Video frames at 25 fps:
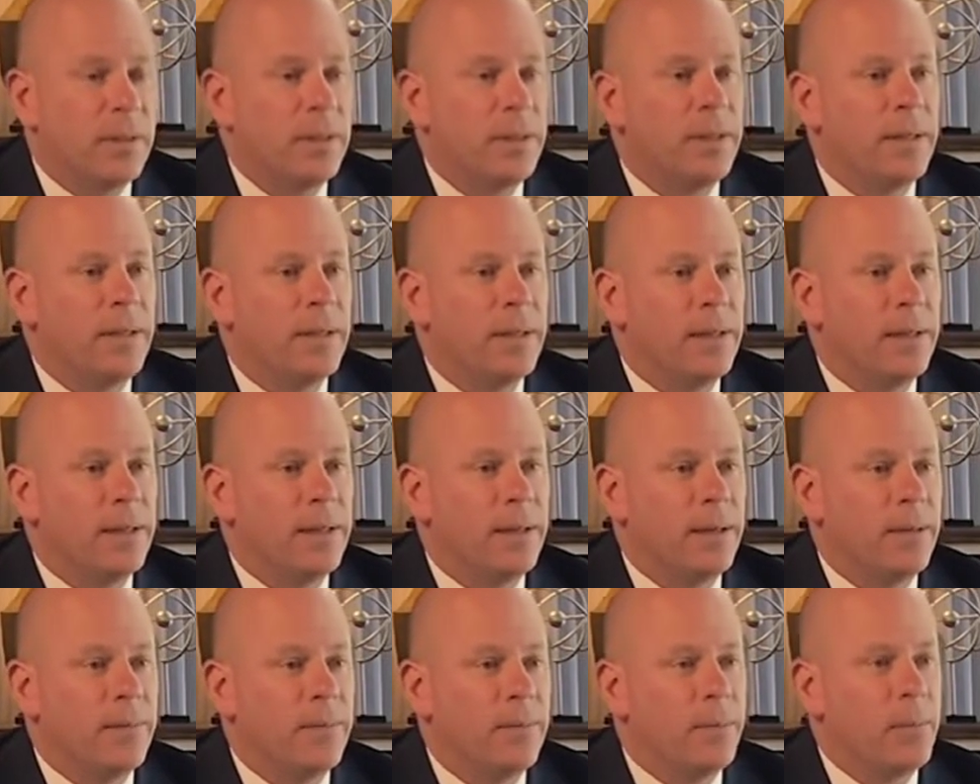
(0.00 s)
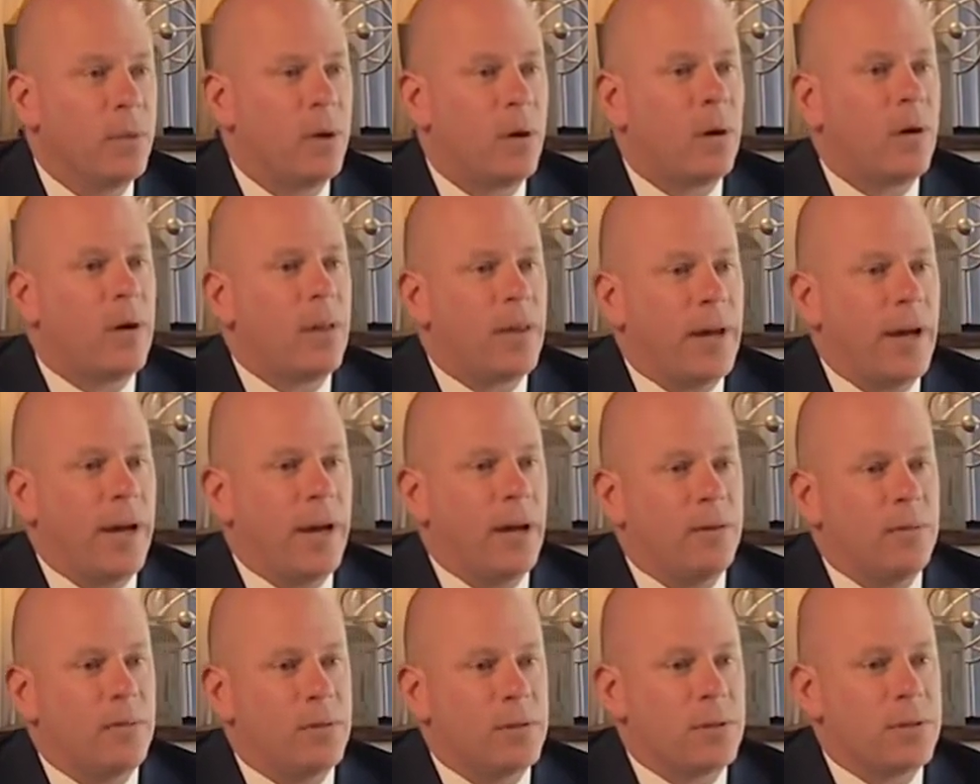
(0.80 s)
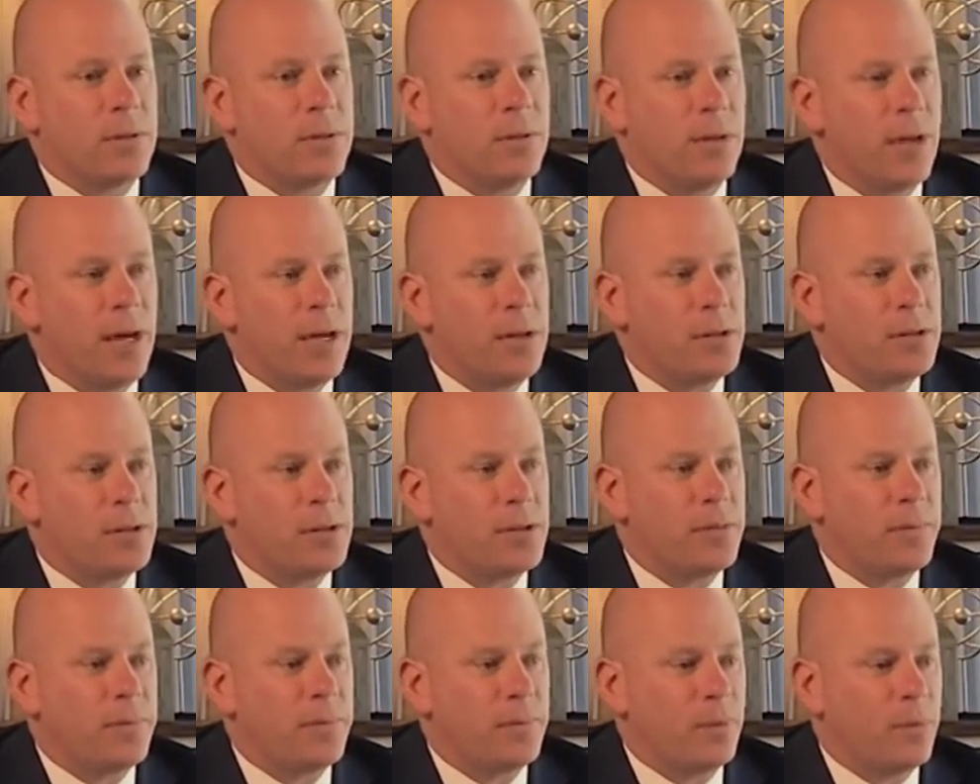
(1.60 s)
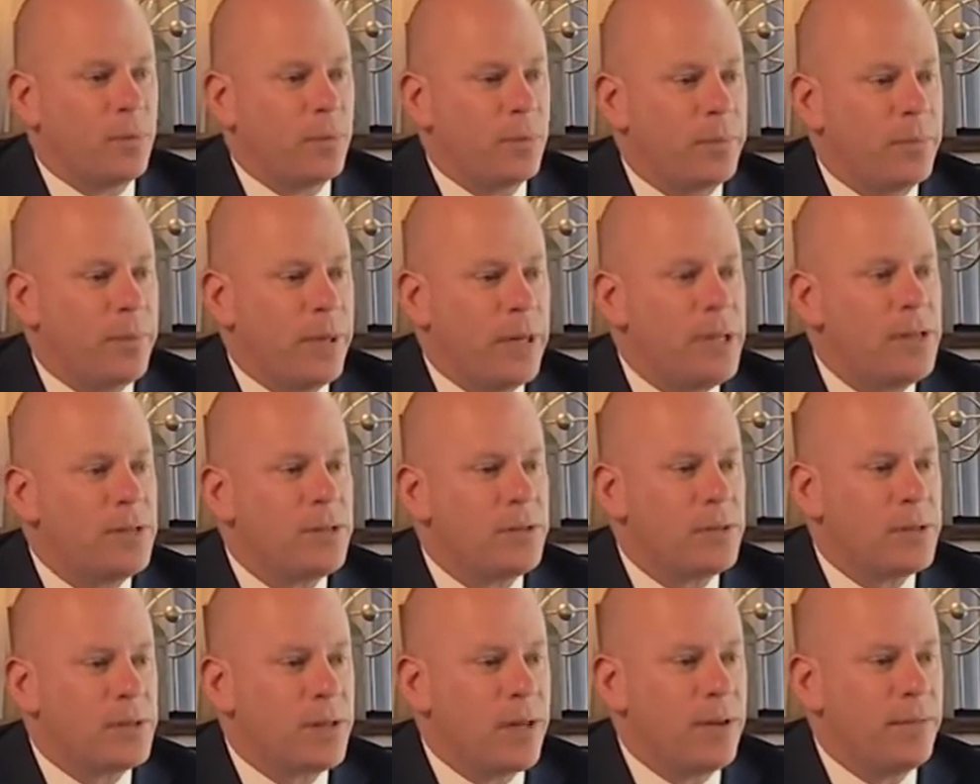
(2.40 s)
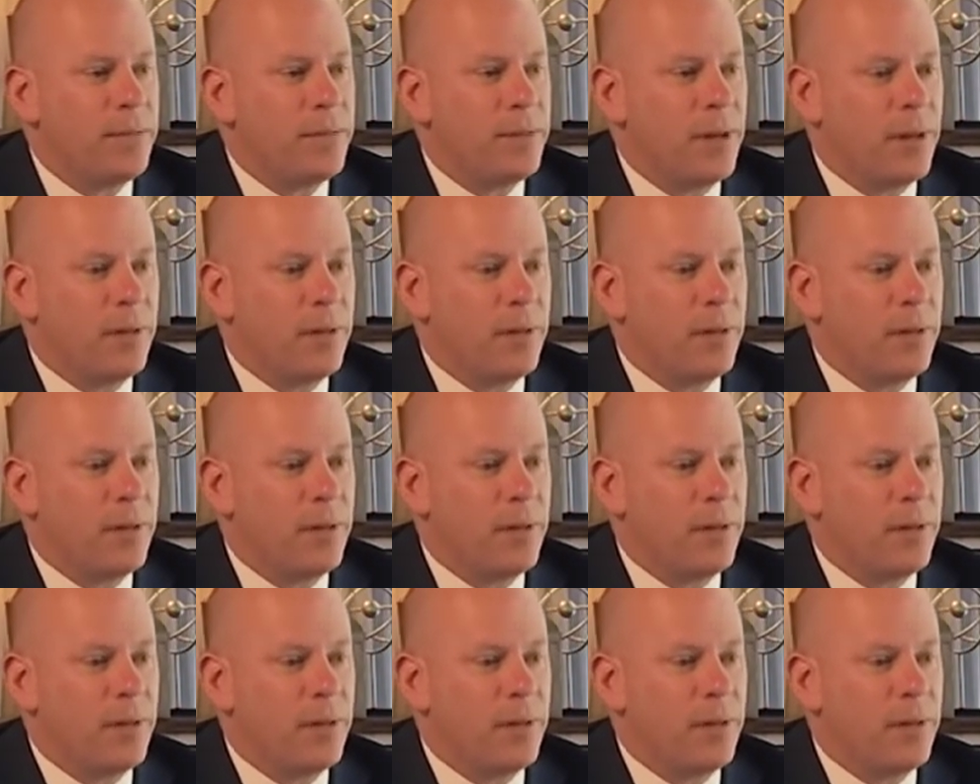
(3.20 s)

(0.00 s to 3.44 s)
part of that was not just for patient safety,